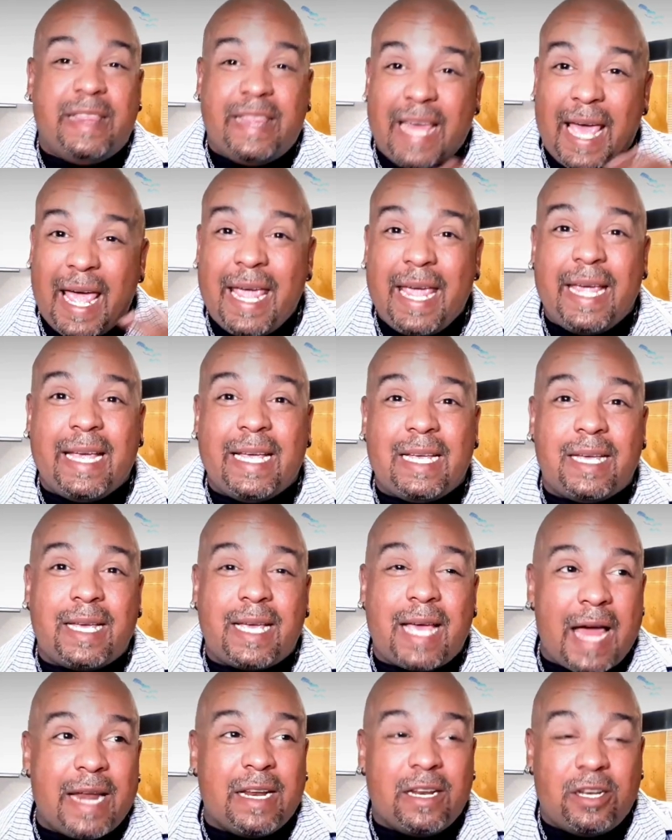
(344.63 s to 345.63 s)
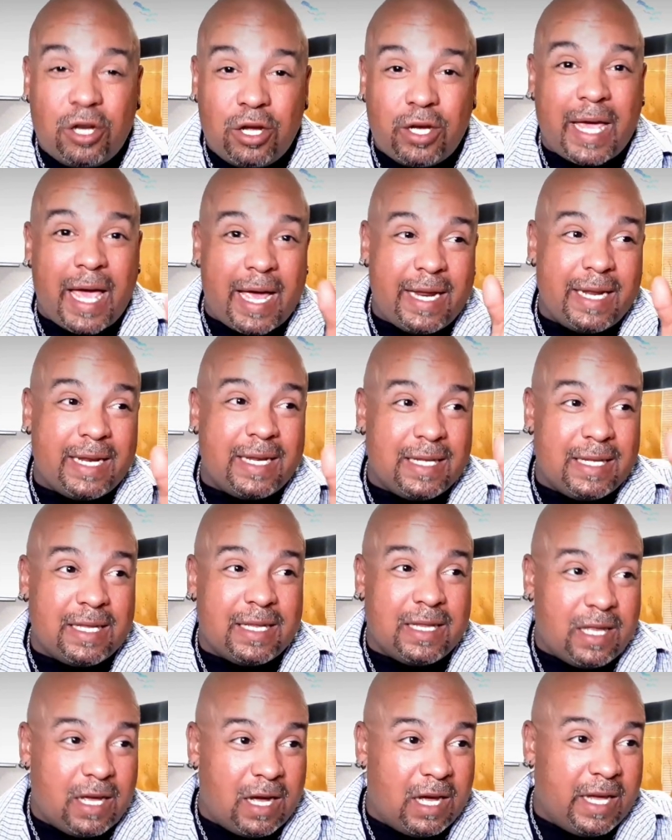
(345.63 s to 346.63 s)
They kind of look at
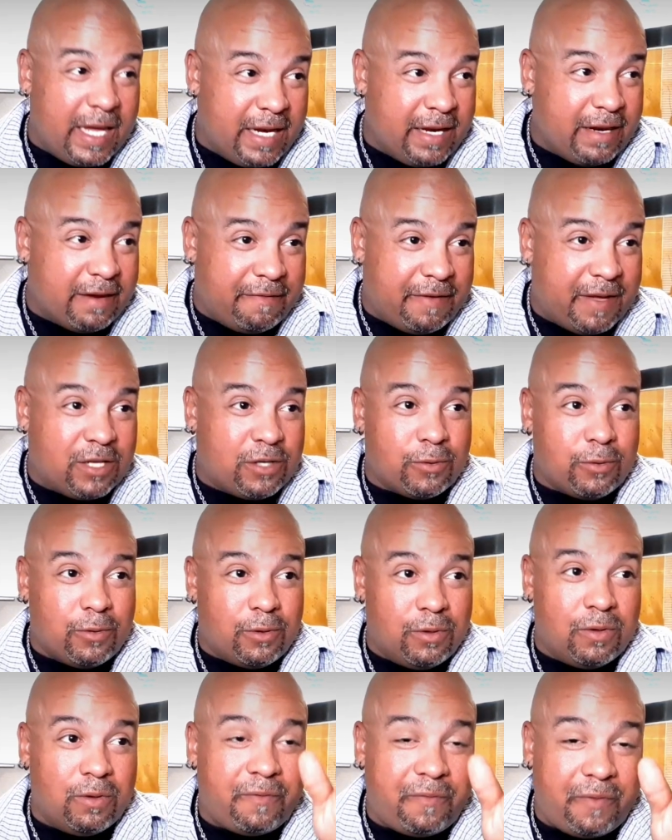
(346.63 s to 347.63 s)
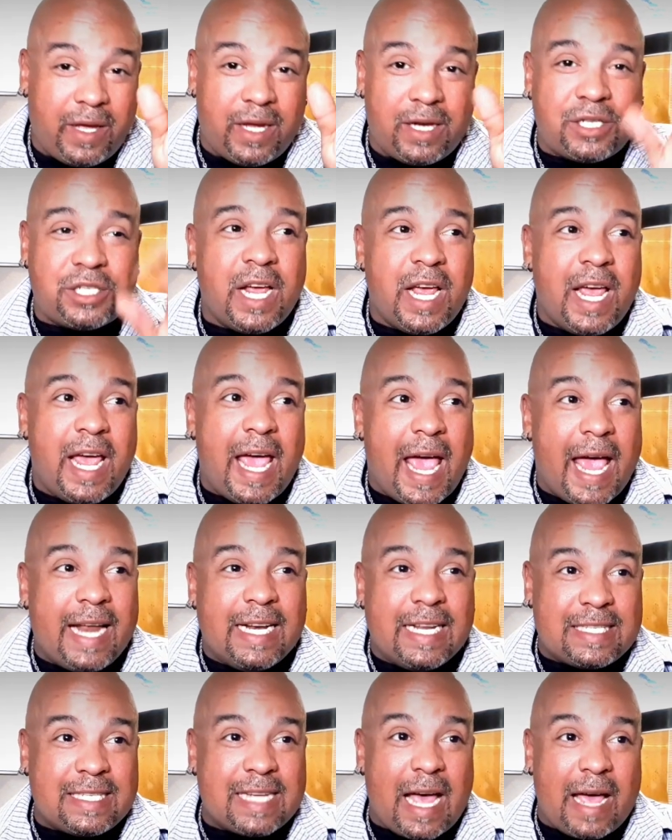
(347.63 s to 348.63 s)
the individual fish
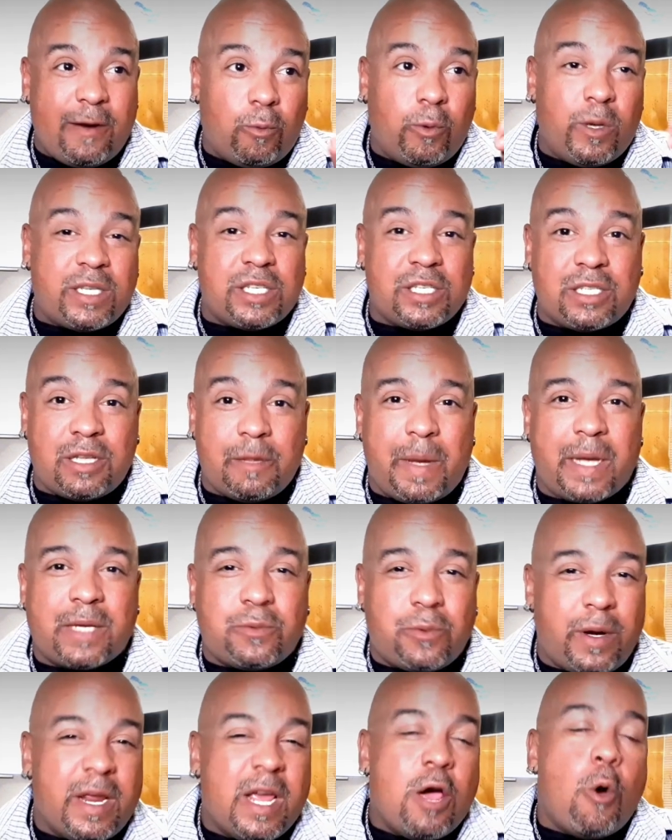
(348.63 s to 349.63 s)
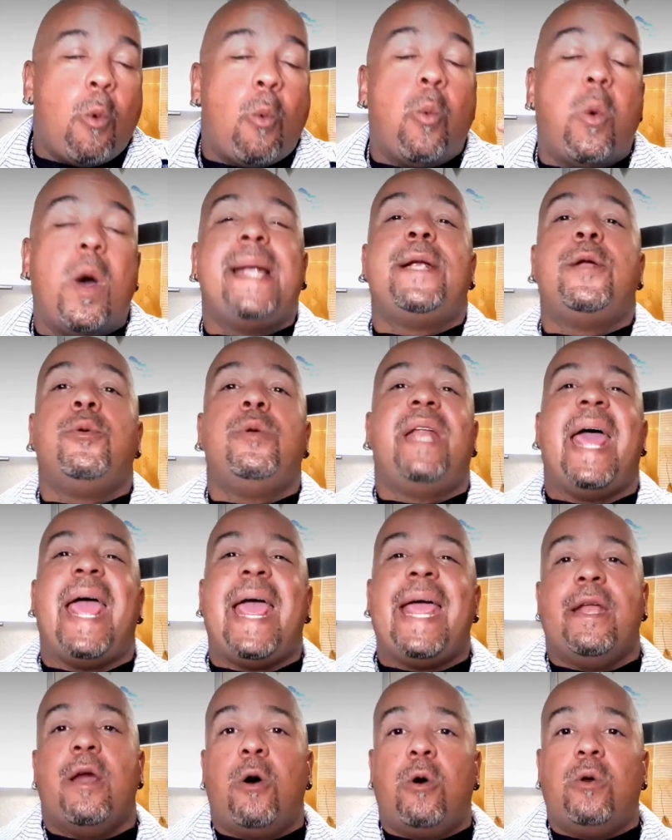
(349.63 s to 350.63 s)
and decide which is the best one. What do
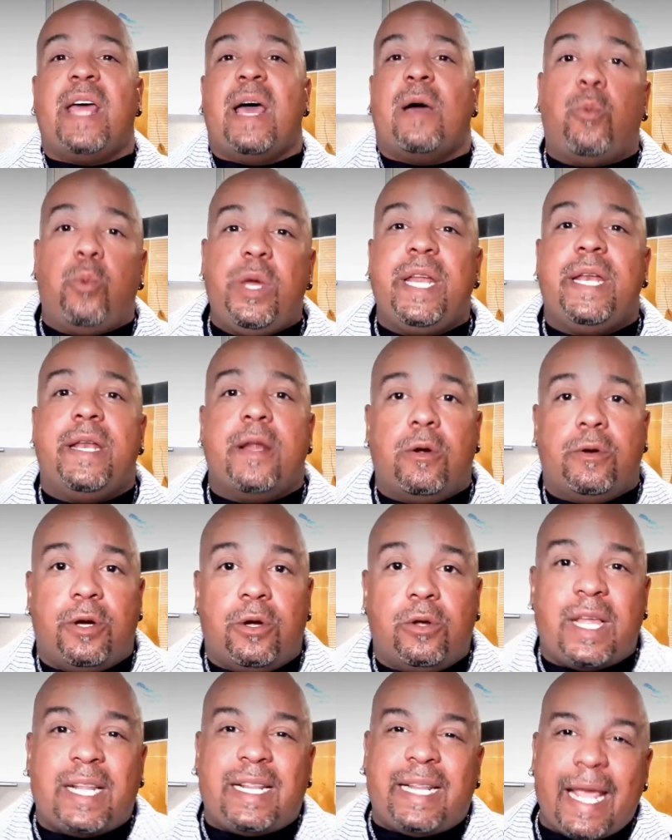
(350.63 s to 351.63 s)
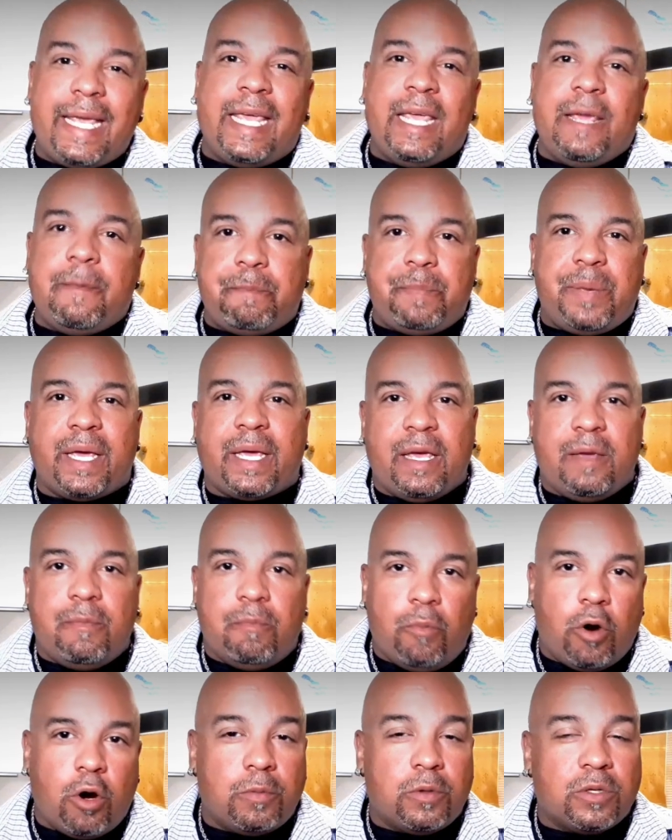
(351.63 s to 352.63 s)
they know that we don't know that they keep
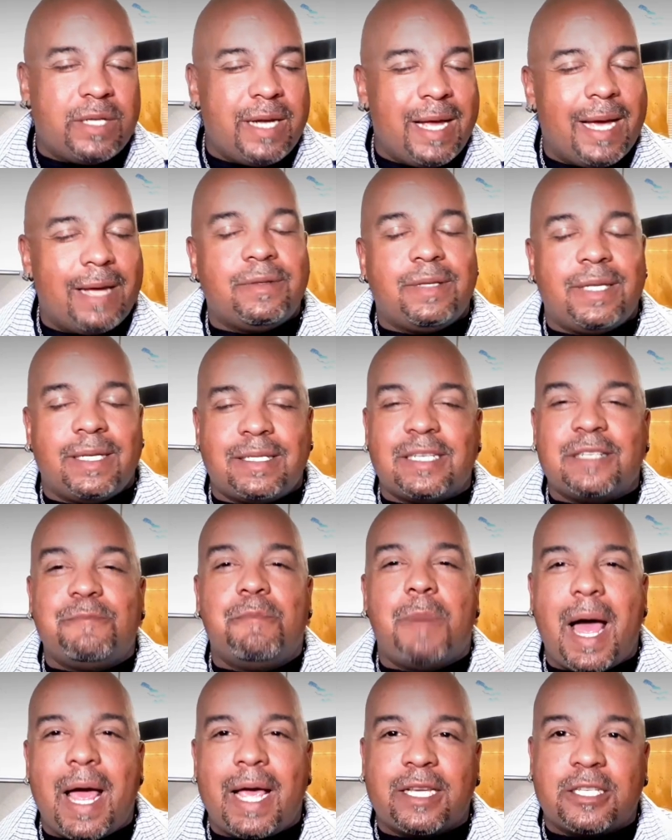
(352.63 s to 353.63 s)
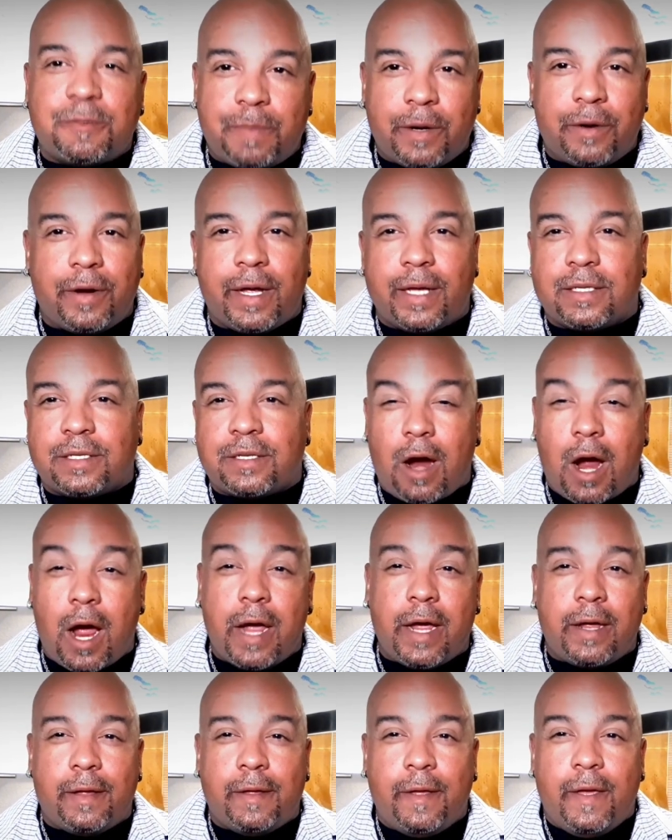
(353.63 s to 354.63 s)
picking marbles? Now, this is my experience, all
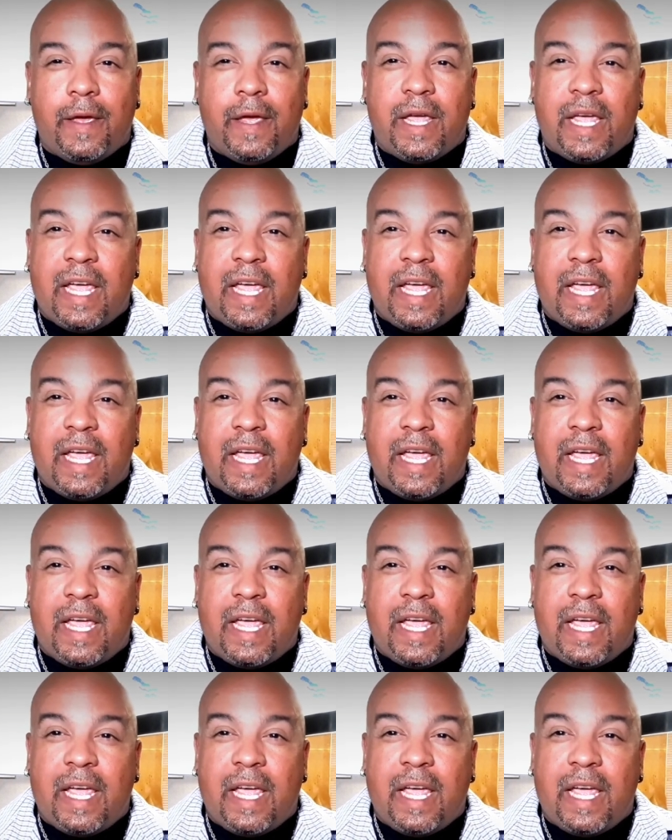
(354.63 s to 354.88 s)
right?